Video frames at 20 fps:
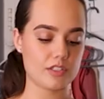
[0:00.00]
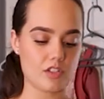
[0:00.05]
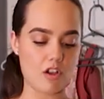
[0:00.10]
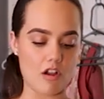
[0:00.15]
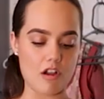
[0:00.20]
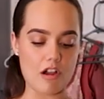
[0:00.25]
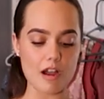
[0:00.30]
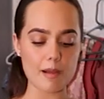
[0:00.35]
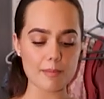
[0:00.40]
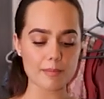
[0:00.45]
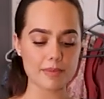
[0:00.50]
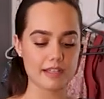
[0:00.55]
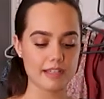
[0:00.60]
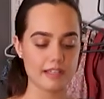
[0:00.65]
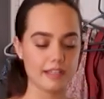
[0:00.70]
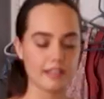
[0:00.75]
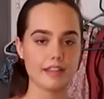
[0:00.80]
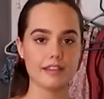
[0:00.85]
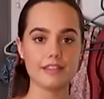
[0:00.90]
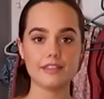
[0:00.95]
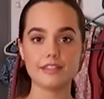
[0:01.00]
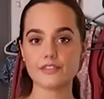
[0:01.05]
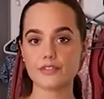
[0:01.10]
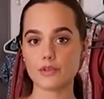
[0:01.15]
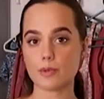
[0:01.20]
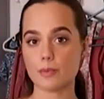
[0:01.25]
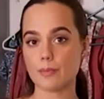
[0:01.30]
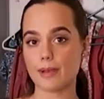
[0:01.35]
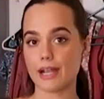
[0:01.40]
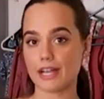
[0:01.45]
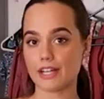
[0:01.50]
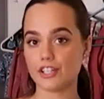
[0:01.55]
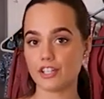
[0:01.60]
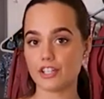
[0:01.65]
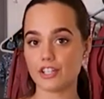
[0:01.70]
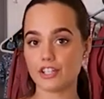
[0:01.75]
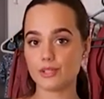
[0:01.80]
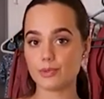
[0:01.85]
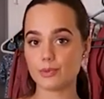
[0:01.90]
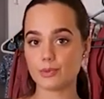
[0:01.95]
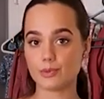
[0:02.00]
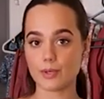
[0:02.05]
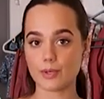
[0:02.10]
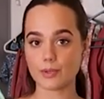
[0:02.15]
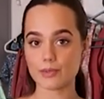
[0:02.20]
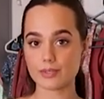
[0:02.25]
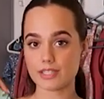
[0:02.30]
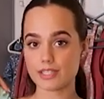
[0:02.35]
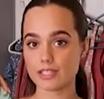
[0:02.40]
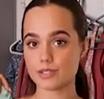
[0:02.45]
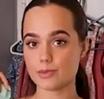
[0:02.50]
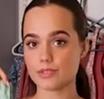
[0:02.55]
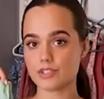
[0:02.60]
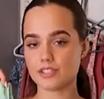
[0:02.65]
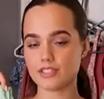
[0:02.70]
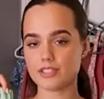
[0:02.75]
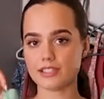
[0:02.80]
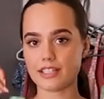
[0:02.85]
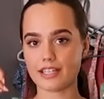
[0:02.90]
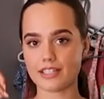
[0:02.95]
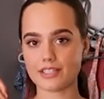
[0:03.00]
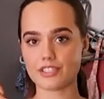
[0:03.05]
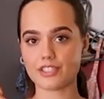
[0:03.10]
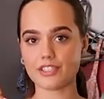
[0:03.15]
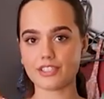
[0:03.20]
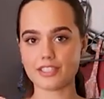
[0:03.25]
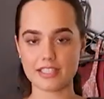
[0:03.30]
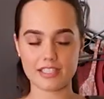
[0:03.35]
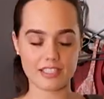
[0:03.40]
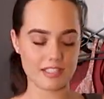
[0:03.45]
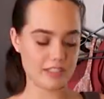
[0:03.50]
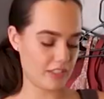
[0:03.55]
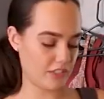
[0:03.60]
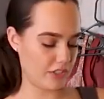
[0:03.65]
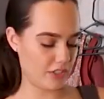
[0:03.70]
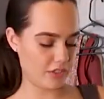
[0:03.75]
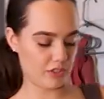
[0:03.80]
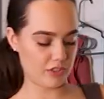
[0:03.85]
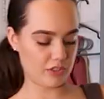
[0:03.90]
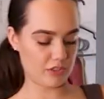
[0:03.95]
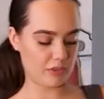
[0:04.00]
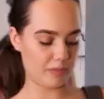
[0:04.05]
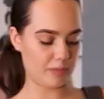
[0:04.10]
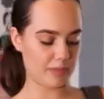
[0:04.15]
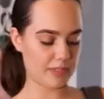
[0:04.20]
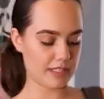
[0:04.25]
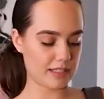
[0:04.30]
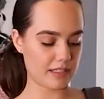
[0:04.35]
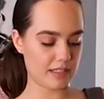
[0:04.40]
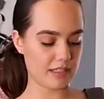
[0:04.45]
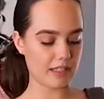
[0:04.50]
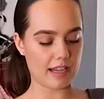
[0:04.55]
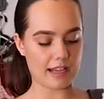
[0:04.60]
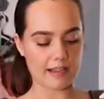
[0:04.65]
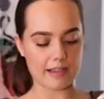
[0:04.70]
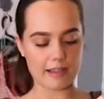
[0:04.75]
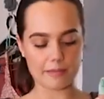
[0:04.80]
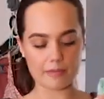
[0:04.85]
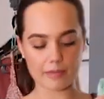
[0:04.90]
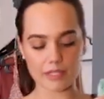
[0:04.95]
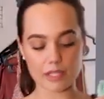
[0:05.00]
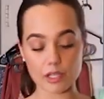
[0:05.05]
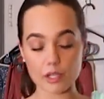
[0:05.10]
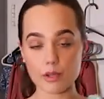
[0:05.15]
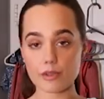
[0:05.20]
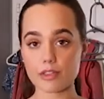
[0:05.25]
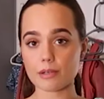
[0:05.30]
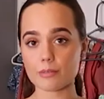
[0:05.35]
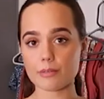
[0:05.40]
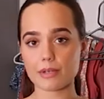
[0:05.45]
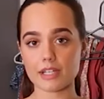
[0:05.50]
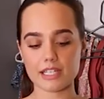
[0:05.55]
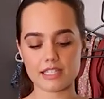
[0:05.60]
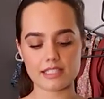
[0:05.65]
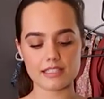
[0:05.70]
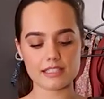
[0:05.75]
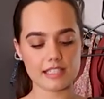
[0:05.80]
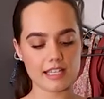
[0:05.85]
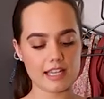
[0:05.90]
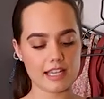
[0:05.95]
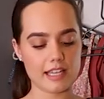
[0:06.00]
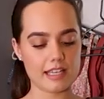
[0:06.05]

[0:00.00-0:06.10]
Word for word: top. It's from Backyard Roses, which is Tess Christine on YouTube's um, clothing brand.